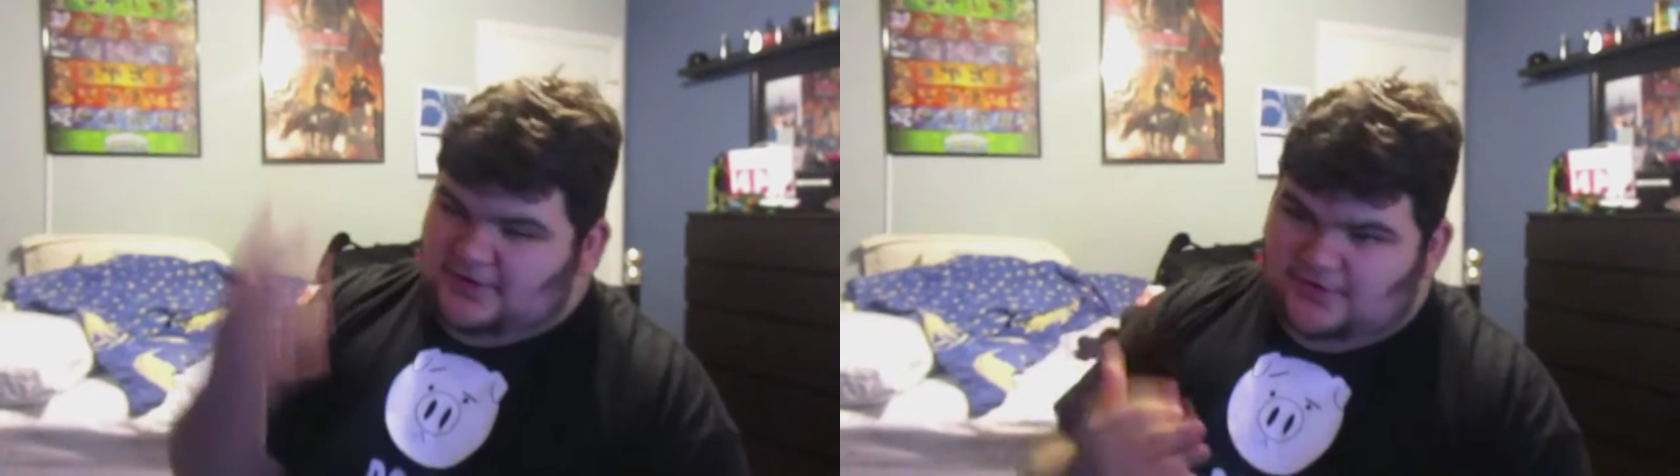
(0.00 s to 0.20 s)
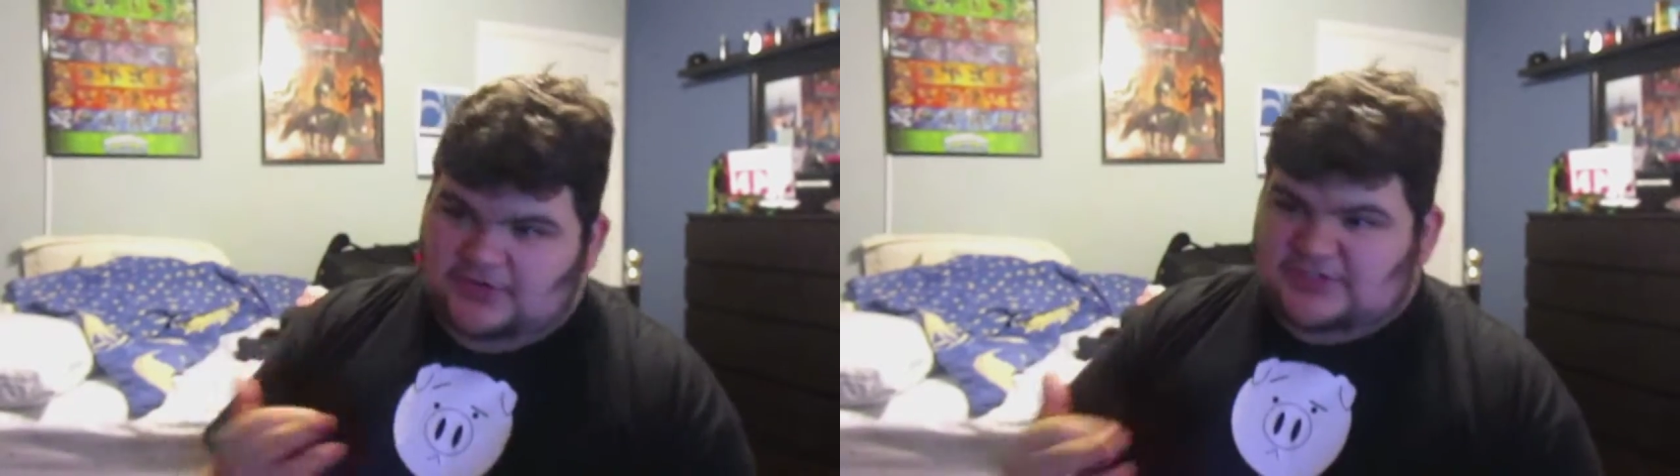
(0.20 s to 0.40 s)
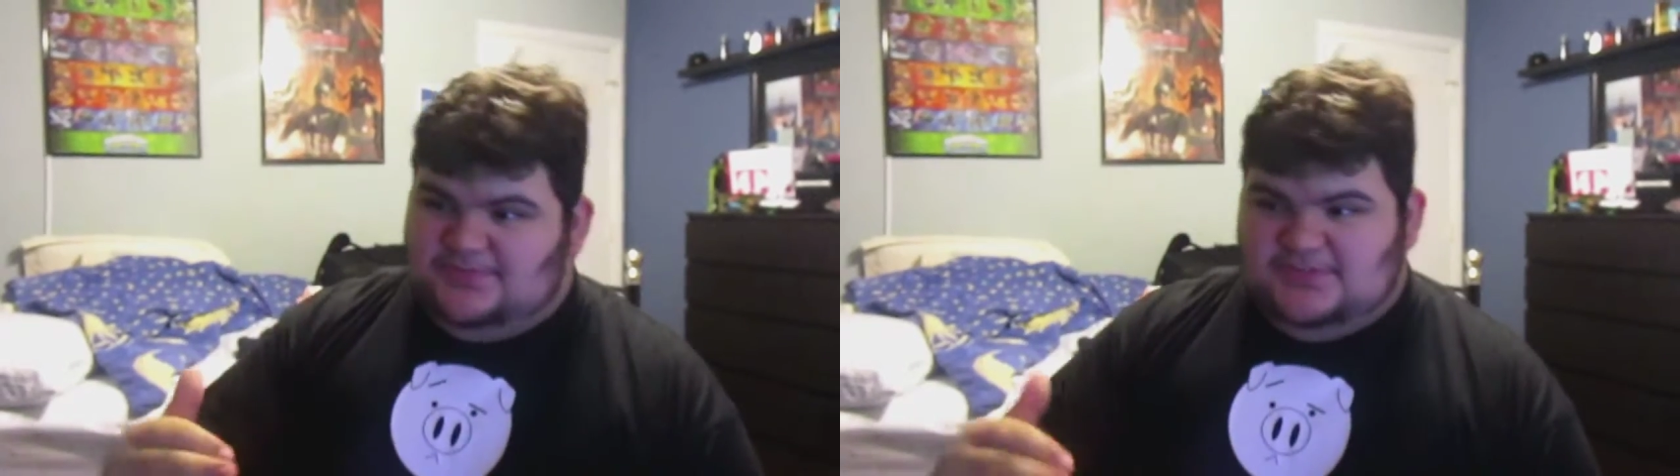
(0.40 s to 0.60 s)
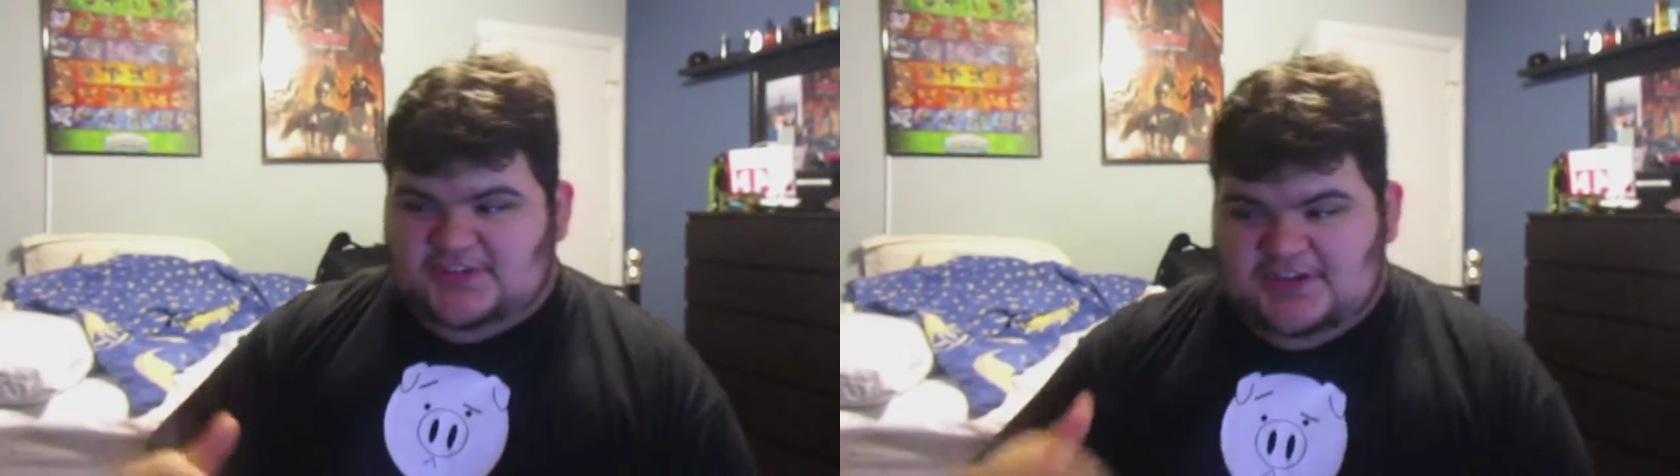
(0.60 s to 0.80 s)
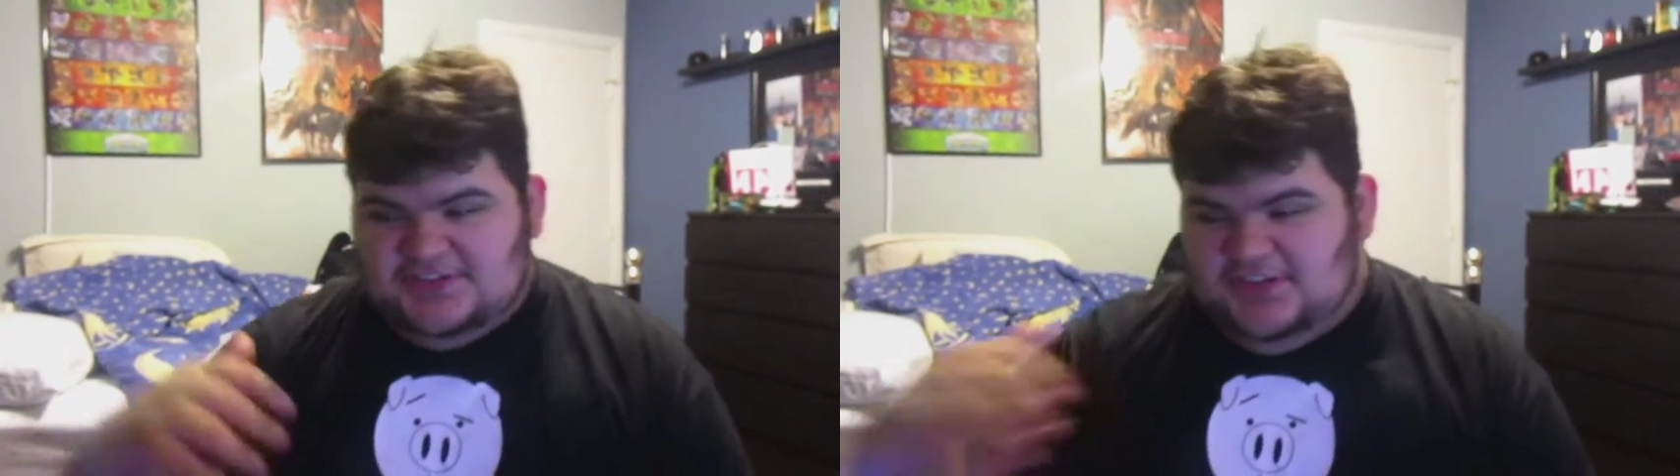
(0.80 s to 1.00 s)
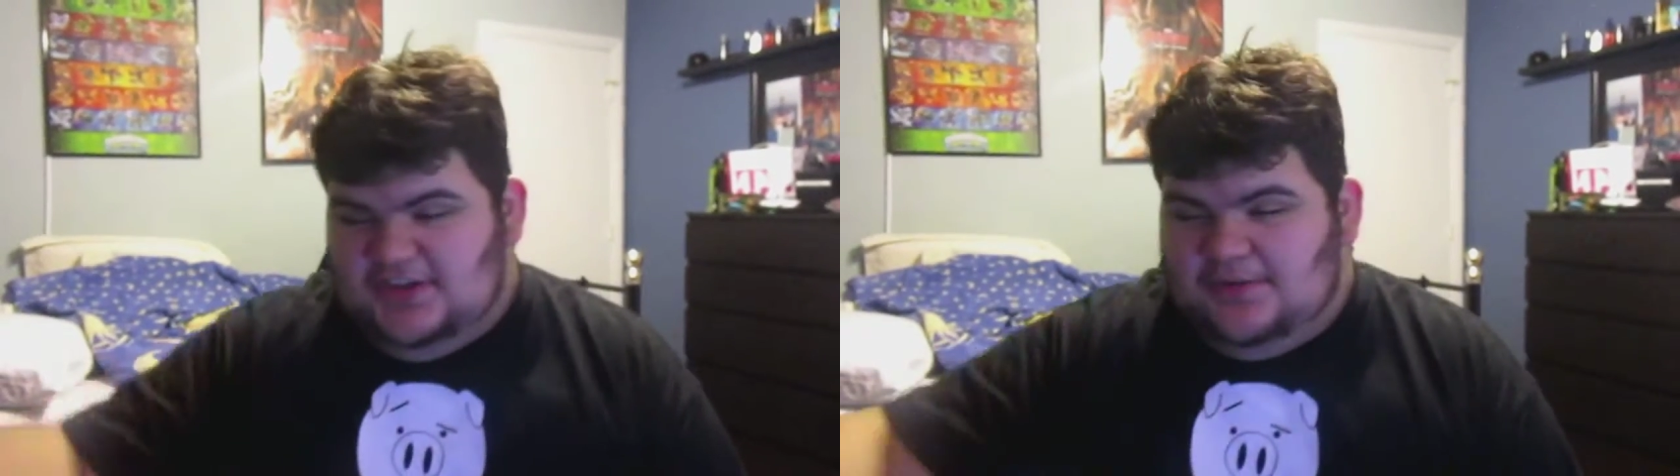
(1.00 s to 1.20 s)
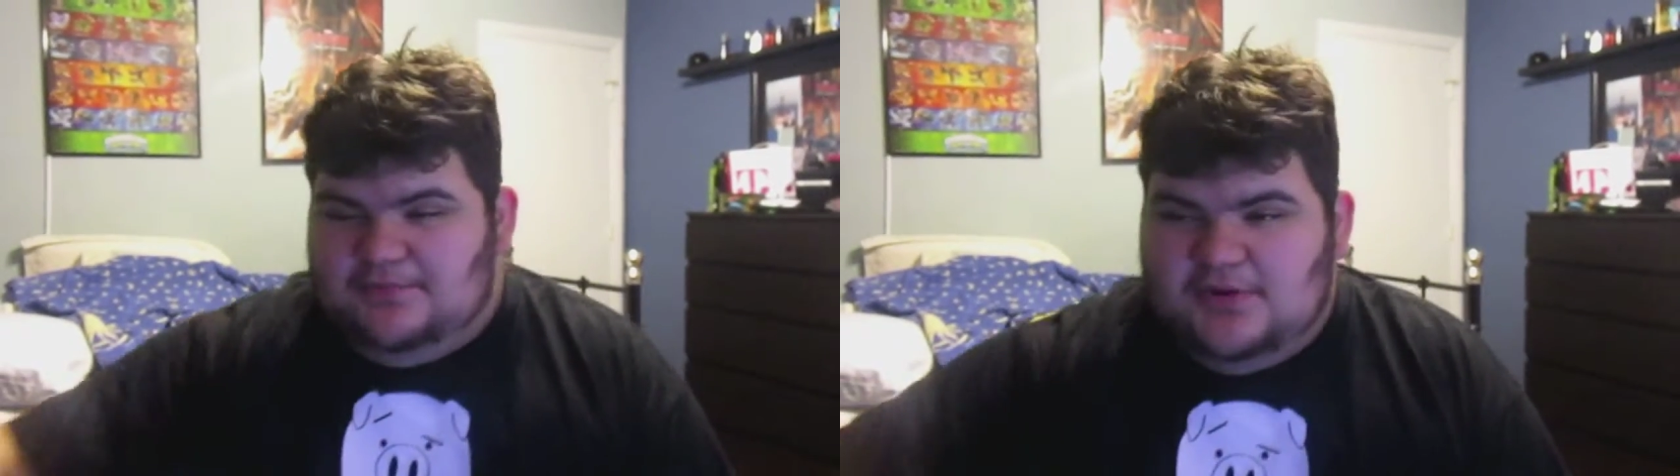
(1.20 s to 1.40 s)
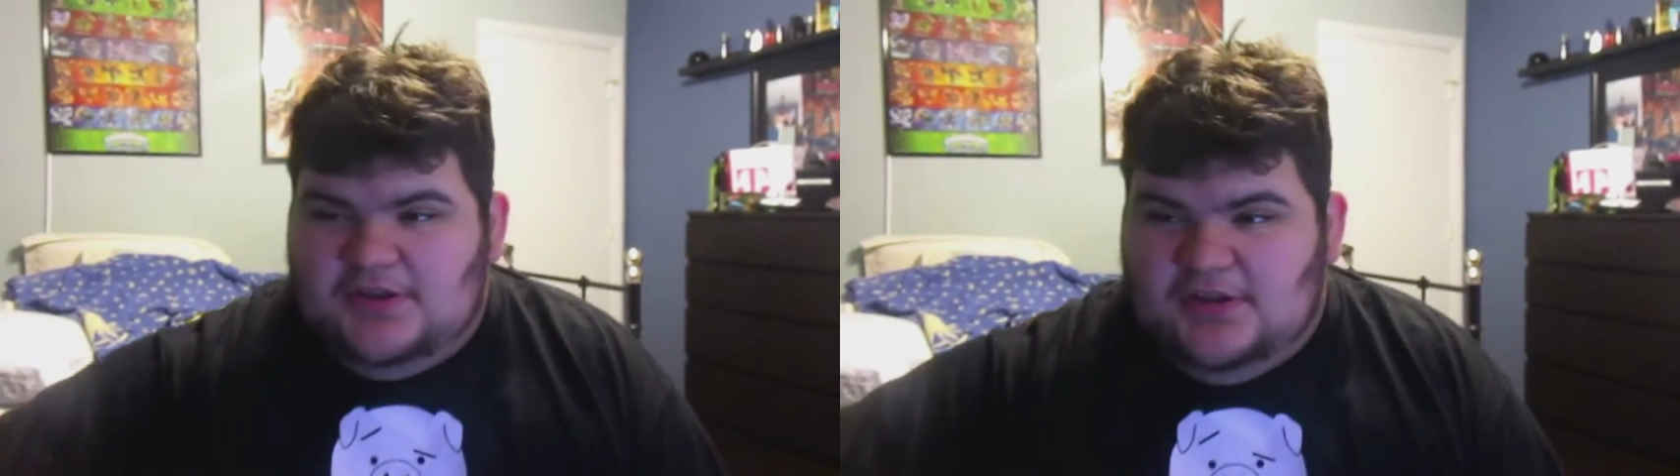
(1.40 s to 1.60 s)
Christmas, actually, and I'm
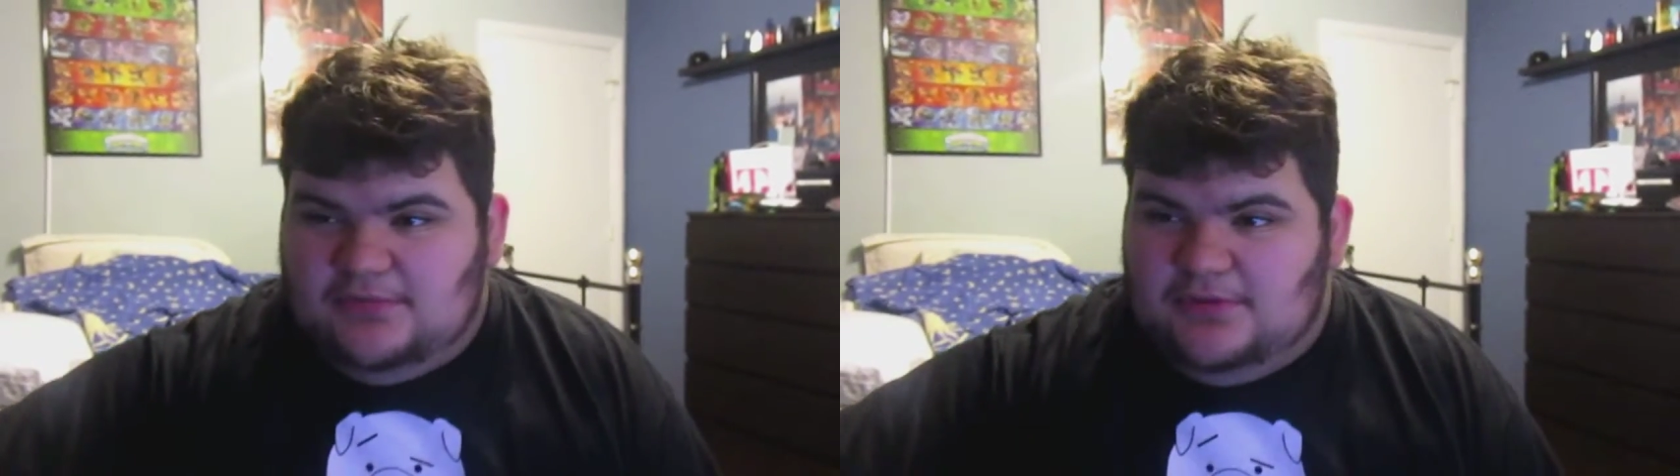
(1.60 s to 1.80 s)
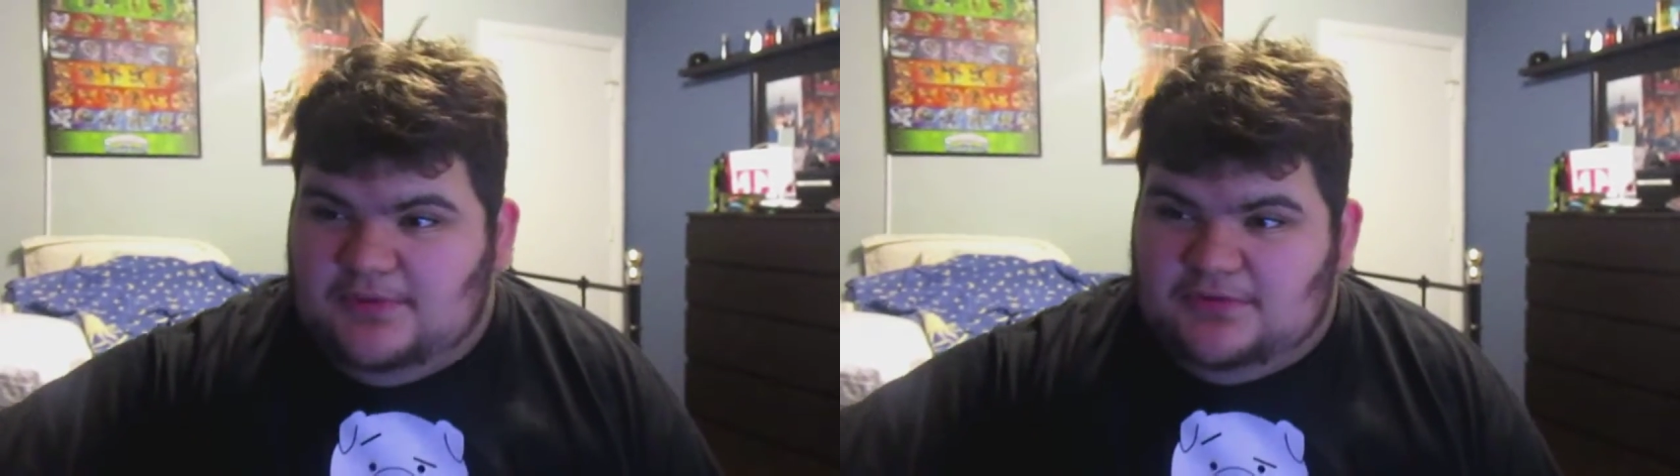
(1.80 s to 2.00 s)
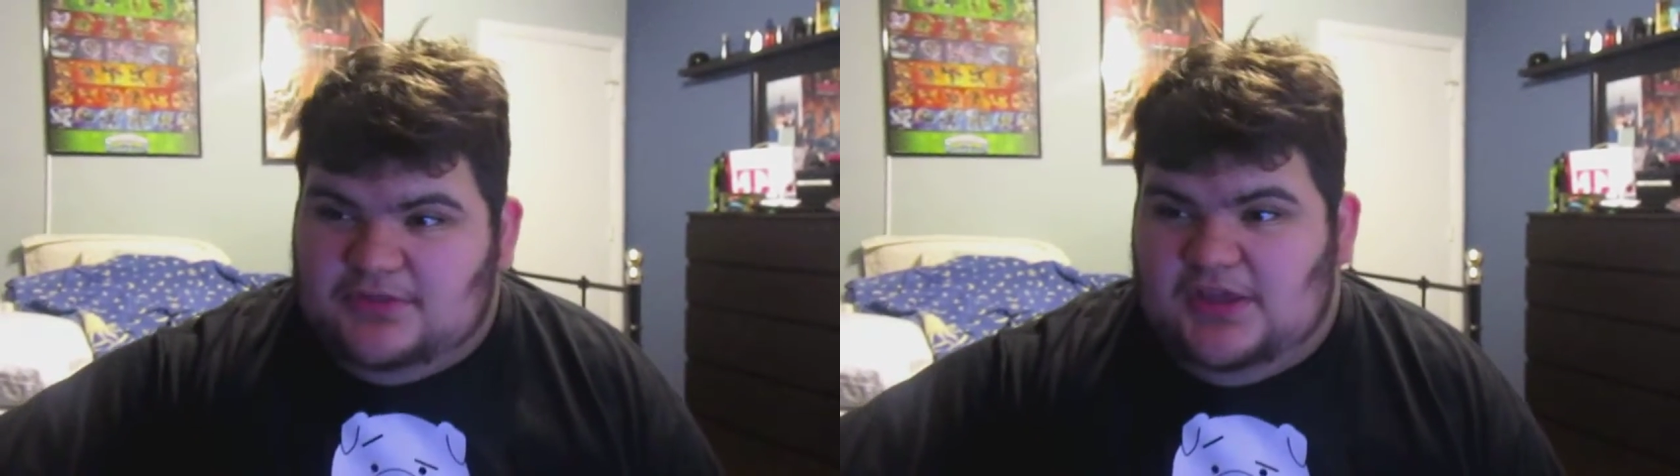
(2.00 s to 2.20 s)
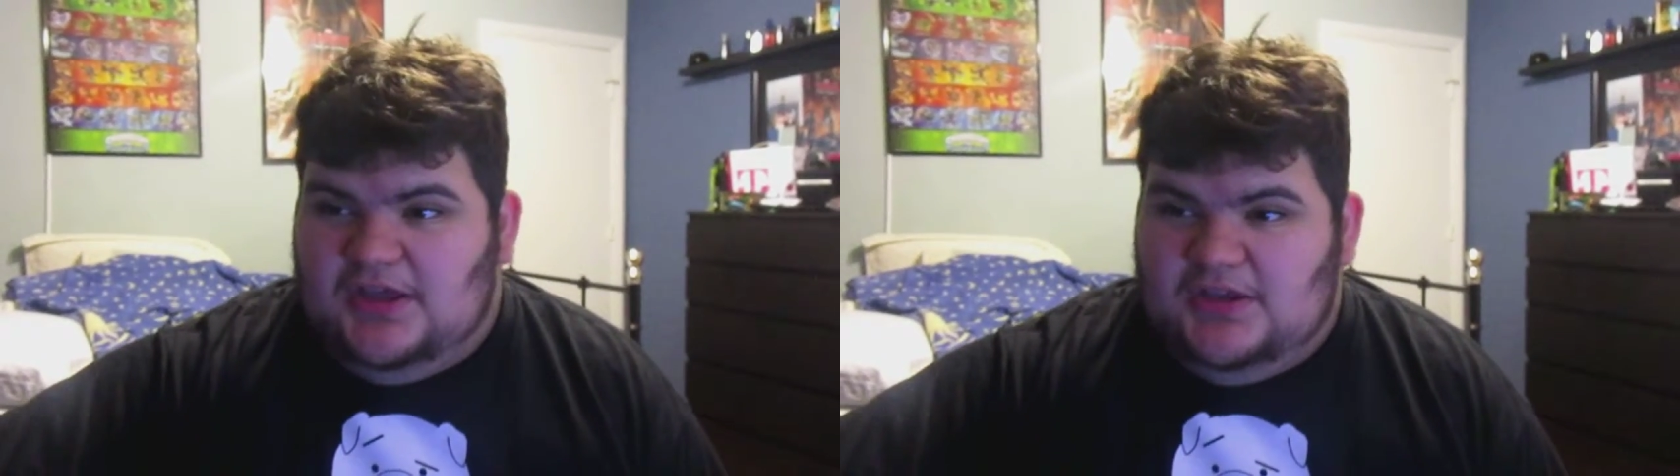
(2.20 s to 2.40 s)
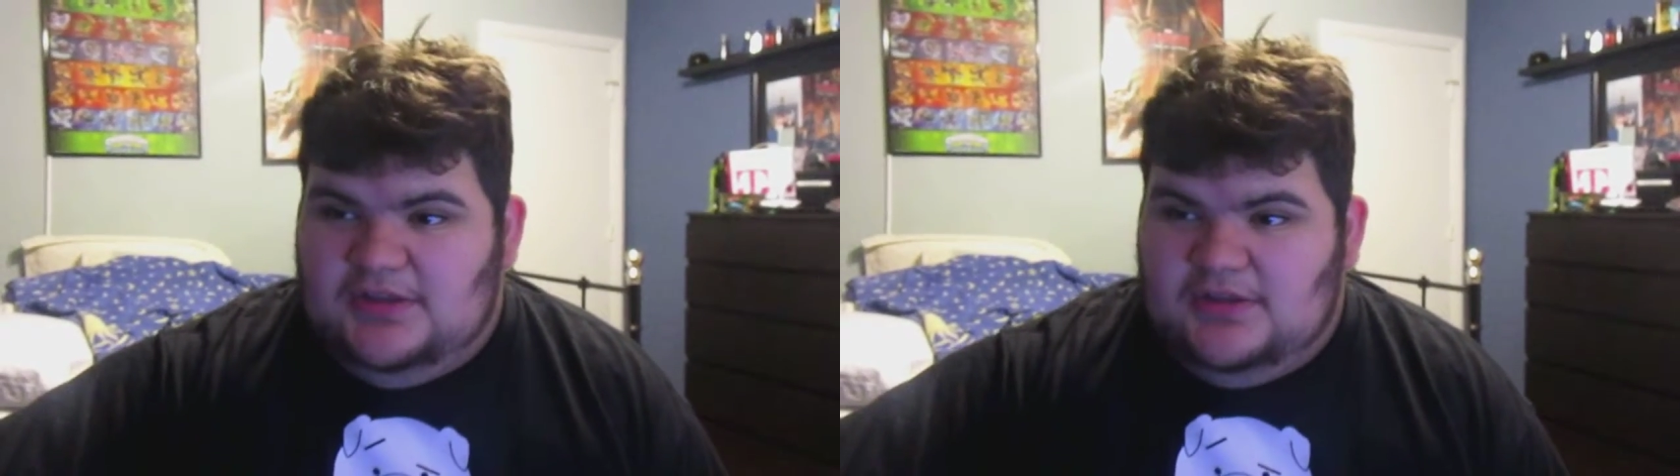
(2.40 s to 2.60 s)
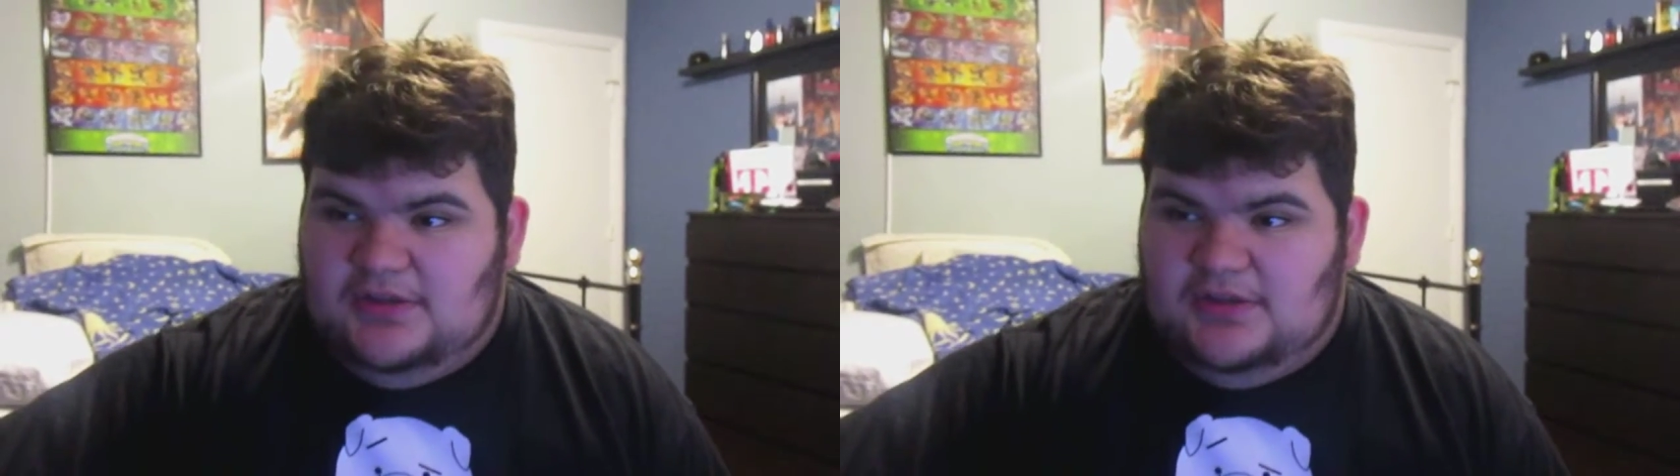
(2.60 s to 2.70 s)
pretty hyped about that.